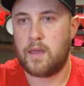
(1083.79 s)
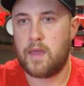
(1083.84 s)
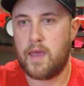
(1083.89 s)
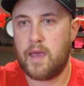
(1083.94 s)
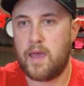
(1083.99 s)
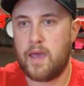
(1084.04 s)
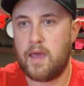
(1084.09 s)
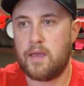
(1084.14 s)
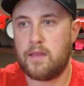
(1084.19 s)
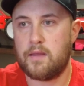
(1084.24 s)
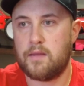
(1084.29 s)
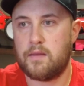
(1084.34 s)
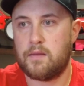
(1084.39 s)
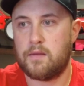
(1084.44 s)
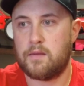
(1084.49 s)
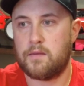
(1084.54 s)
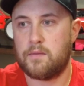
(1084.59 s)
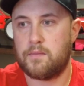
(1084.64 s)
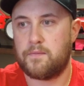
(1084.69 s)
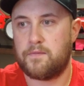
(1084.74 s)

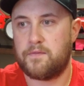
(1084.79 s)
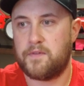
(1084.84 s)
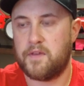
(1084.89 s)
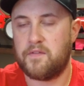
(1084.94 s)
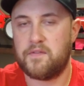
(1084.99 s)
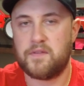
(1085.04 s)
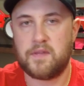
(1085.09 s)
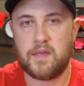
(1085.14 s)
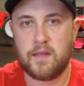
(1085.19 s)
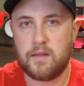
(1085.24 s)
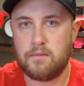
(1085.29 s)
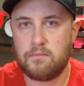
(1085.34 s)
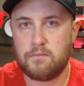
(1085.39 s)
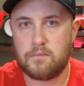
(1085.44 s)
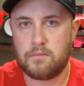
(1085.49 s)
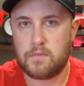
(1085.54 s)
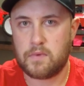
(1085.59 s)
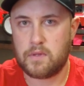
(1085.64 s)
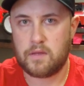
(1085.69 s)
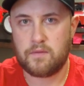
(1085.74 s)
8:15,
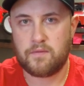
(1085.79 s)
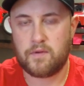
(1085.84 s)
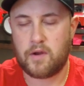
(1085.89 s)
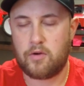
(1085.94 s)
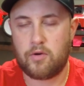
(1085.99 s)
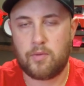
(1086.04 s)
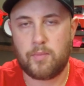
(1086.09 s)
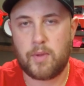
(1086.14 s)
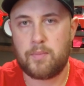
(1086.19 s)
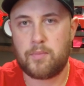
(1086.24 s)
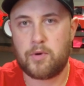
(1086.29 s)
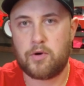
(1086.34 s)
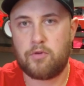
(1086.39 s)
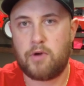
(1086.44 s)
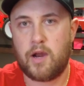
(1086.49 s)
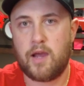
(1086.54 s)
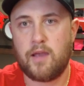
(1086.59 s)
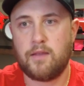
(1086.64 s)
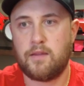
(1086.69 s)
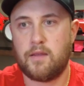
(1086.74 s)
if I remember
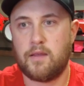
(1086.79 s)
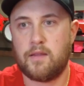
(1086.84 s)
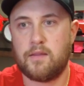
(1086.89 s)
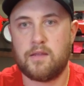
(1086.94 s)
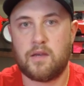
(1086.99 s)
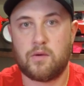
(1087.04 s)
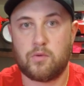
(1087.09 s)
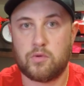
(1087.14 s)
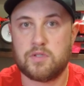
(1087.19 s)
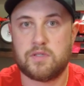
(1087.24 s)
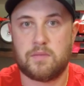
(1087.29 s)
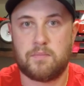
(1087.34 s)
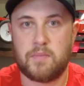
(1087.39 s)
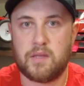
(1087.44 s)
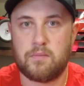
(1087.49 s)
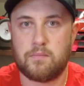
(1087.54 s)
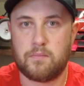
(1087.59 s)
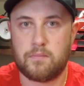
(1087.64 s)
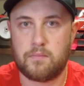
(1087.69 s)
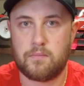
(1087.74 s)
right, and there was a
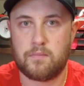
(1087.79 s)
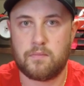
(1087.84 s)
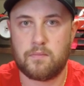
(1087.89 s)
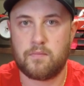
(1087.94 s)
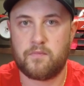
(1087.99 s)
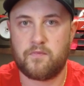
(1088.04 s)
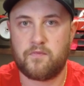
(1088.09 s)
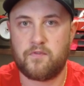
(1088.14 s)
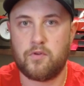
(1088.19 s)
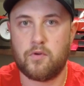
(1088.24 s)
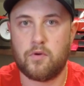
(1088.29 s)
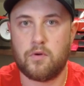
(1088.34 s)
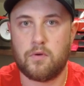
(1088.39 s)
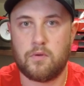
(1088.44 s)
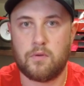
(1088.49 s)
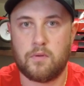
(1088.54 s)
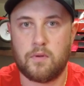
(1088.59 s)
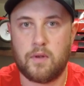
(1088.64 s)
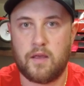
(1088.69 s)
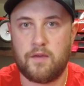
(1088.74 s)
bit fuel
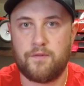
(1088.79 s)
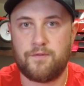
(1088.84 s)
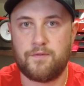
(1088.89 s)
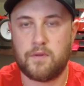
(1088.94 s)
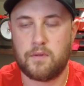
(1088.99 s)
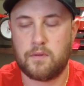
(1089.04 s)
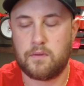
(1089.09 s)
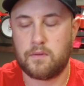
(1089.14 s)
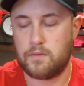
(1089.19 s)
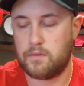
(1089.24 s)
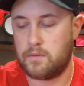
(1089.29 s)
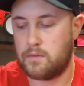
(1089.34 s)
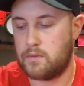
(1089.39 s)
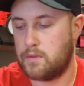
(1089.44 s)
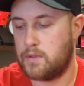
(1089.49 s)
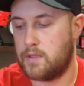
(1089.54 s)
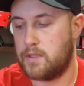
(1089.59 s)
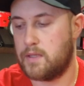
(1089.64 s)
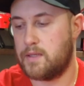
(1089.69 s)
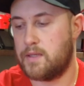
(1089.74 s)
left
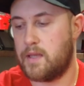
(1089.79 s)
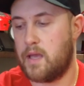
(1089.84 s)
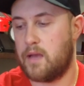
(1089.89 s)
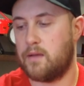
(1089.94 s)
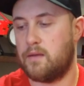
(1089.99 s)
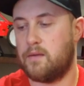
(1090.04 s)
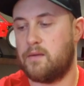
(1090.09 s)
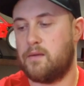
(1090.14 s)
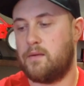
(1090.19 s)
in the tank.